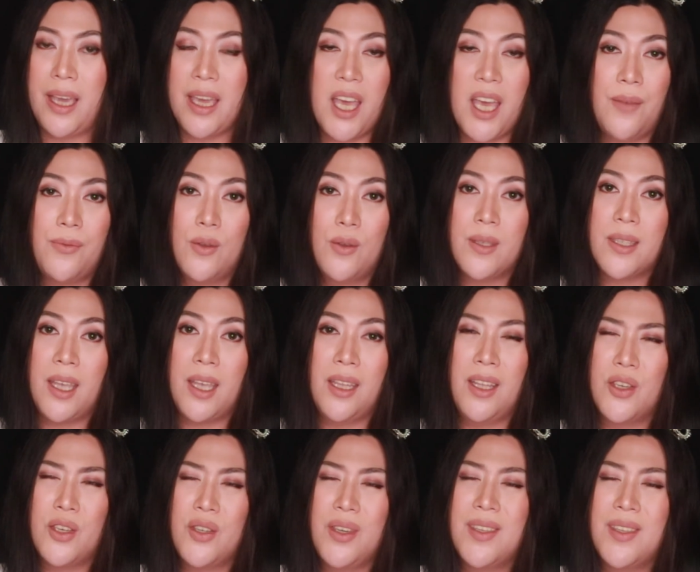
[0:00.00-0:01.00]
I have to say
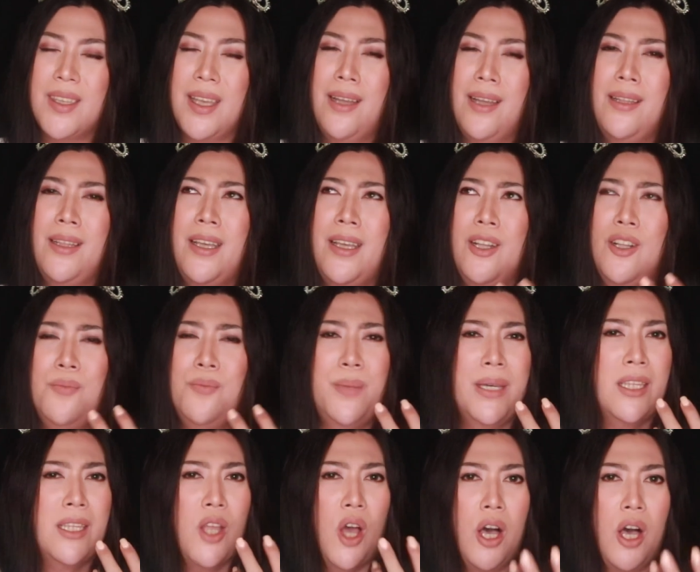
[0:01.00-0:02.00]
that she's a little
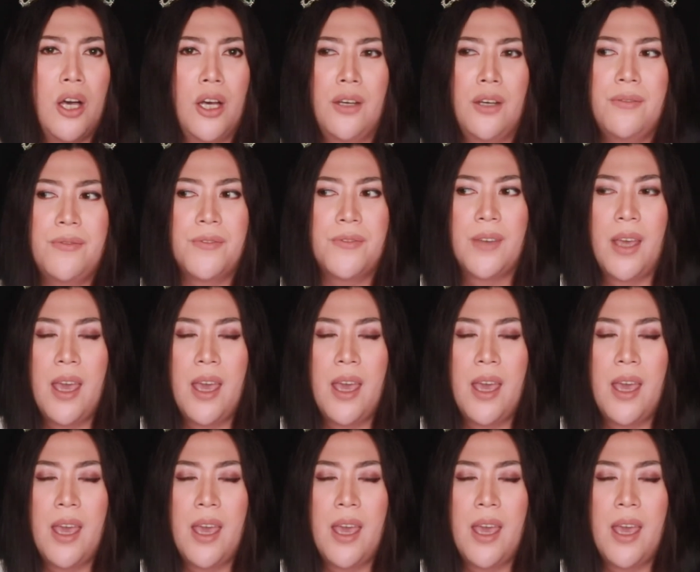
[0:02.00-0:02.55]
bit of